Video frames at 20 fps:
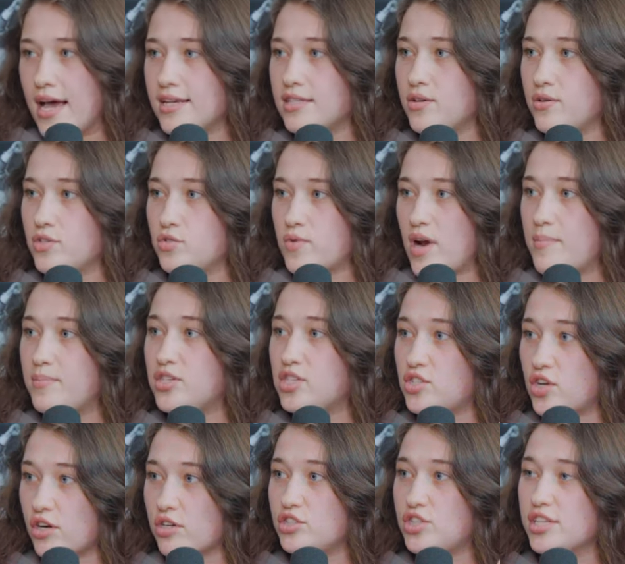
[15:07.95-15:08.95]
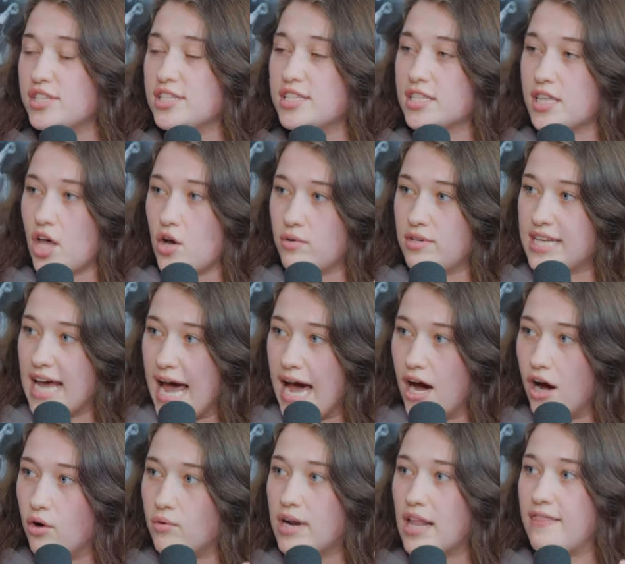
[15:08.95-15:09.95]
As those reps start to slow
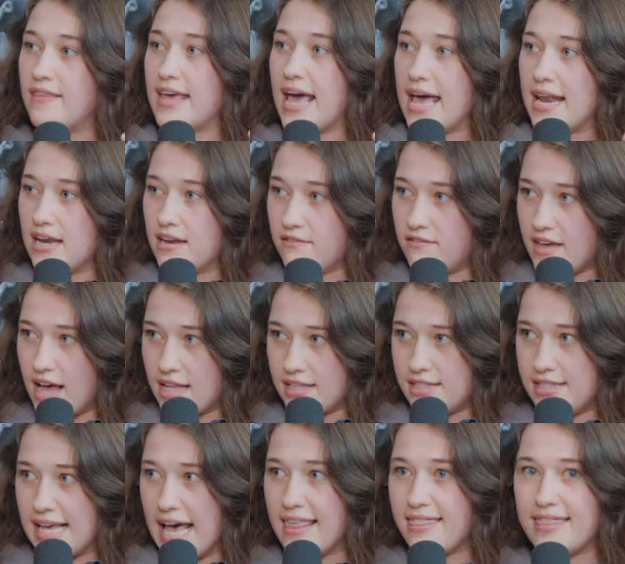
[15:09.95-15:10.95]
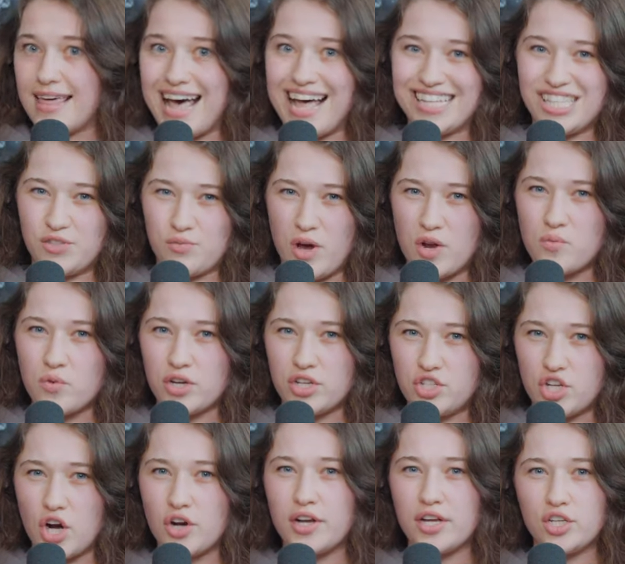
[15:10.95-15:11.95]
down at the end of that set, that's when we're
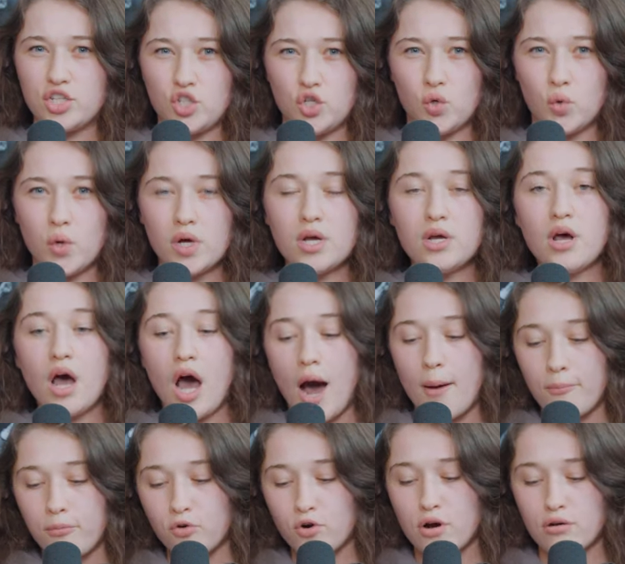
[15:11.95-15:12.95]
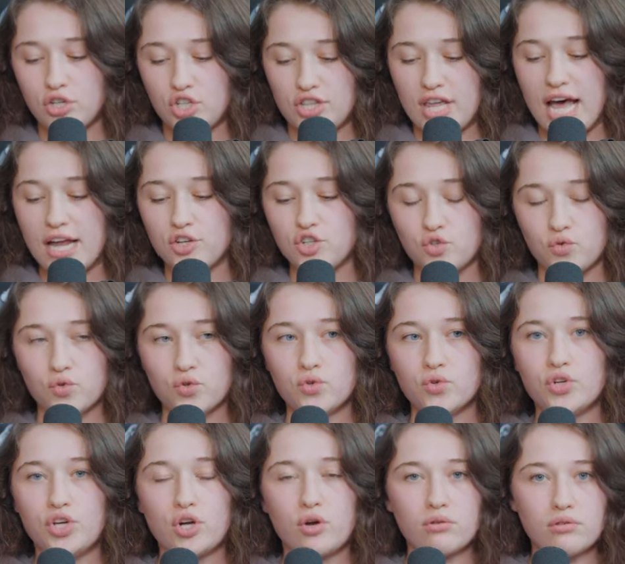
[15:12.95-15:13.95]
starting to approach that
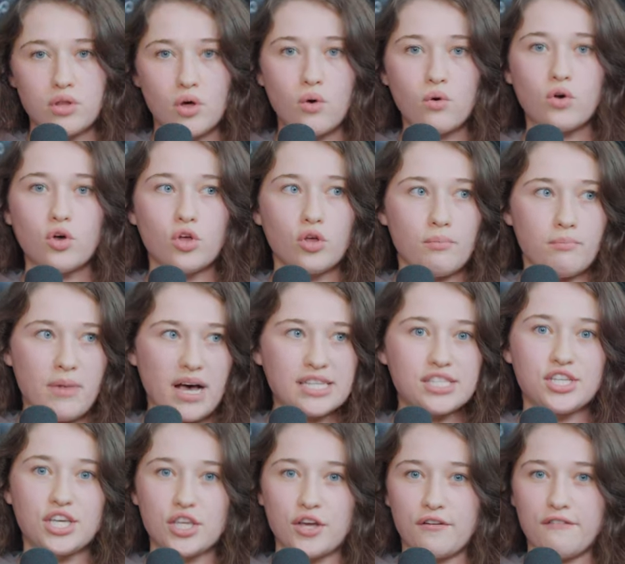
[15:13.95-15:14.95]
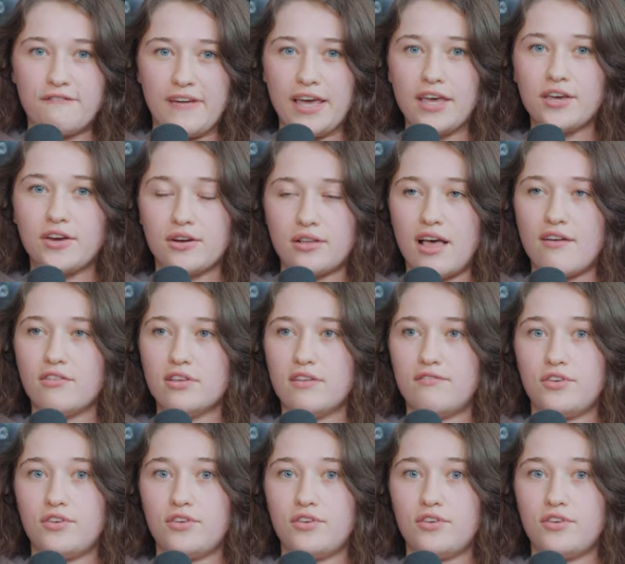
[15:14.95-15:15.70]
true, you know, local muscular failure level.